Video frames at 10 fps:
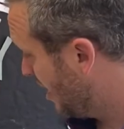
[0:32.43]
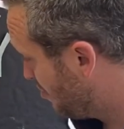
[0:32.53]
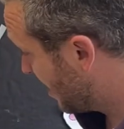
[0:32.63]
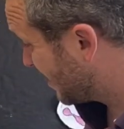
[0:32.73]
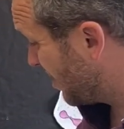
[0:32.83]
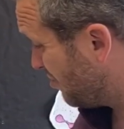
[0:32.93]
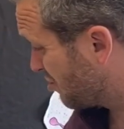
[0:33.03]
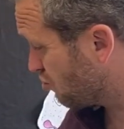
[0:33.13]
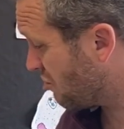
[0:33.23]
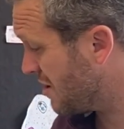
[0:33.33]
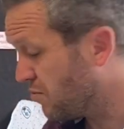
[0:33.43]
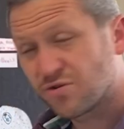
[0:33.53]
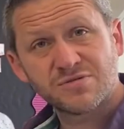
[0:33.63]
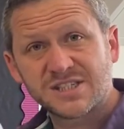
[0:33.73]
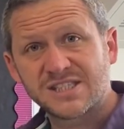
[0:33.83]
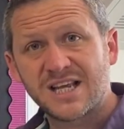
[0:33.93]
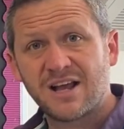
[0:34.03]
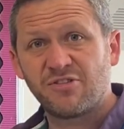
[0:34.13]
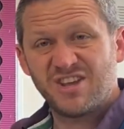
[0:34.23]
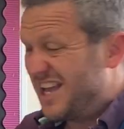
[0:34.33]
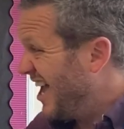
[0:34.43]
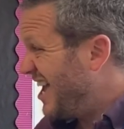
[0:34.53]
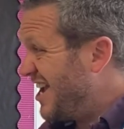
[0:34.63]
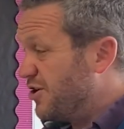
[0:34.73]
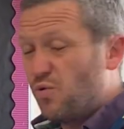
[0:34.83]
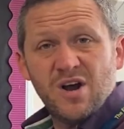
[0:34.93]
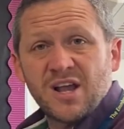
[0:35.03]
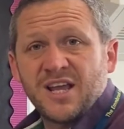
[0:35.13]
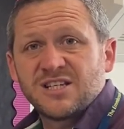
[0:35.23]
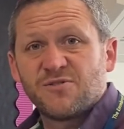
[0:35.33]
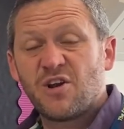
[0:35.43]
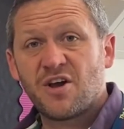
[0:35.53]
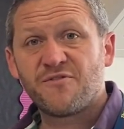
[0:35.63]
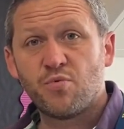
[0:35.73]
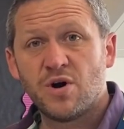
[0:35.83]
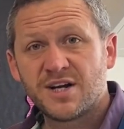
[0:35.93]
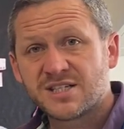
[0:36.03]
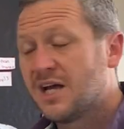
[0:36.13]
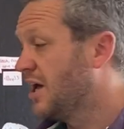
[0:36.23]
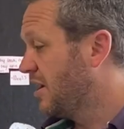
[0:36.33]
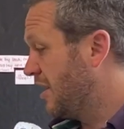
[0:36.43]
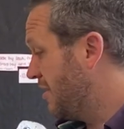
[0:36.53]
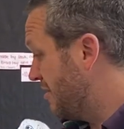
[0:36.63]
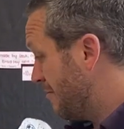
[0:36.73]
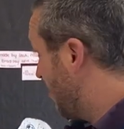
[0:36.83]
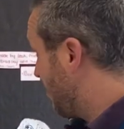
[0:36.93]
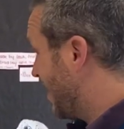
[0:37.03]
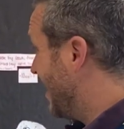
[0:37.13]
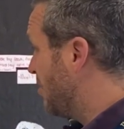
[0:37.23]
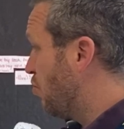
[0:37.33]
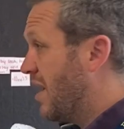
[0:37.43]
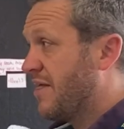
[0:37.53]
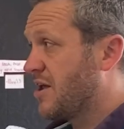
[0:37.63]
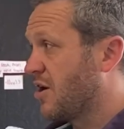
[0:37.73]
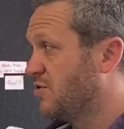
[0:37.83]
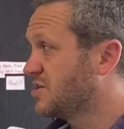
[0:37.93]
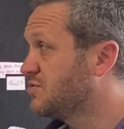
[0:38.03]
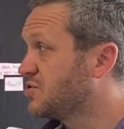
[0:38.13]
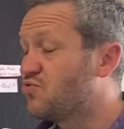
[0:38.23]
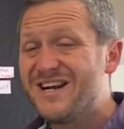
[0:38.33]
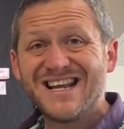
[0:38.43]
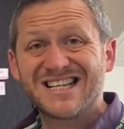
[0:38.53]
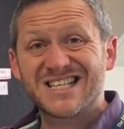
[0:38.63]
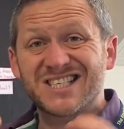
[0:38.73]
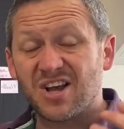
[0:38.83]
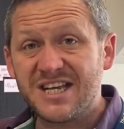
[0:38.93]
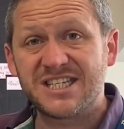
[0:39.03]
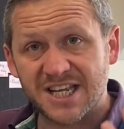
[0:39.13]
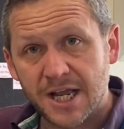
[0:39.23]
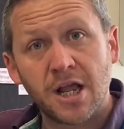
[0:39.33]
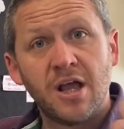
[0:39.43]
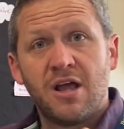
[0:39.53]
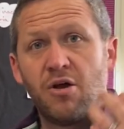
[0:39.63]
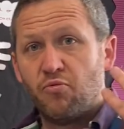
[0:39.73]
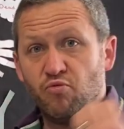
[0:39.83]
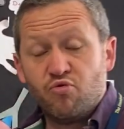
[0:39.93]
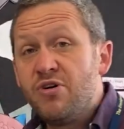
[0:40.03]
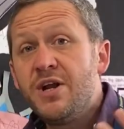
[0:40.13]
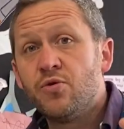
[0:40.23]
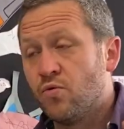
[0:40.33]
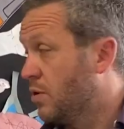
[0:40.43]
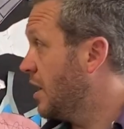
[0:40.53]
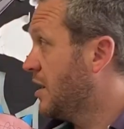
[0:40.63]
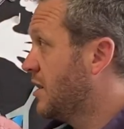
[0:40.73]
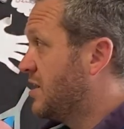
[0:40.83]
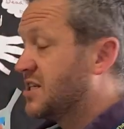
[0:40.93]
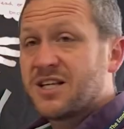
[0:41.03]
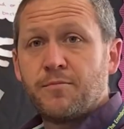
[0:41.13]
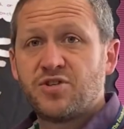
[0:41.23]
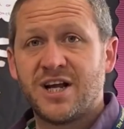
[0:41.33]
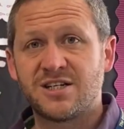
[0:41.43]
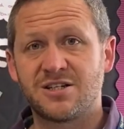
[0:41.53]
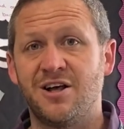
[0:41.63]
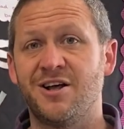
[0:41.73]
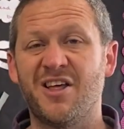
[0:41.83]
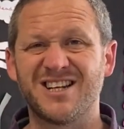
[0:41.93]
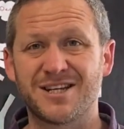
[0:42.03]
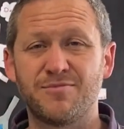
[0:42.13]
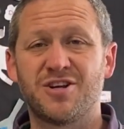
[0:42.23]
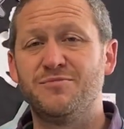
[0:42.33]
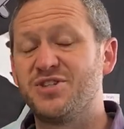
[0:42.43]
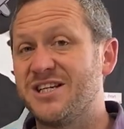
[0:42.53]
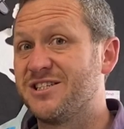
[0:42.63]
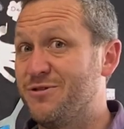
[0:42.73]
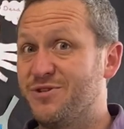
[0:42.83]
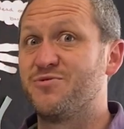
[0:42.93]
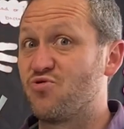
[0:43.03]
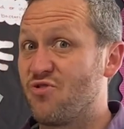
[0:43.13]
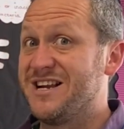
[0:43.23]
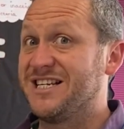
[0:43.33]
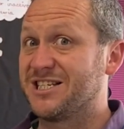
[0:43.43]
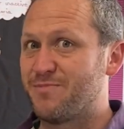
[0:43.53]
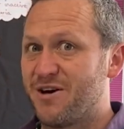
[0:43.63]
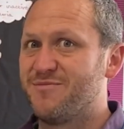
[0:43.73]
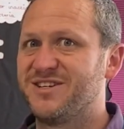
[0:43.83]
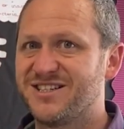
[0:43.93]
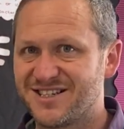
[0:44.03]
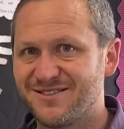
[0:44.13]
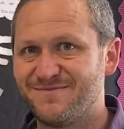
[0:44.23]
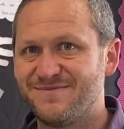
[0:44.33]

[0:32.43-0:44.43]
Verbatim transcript: We get to use great models to see how the inner workings of life works um, begin and where they go. So it's a really exciting, real uh, subject, uh, and sometimes you get to do some great experiments.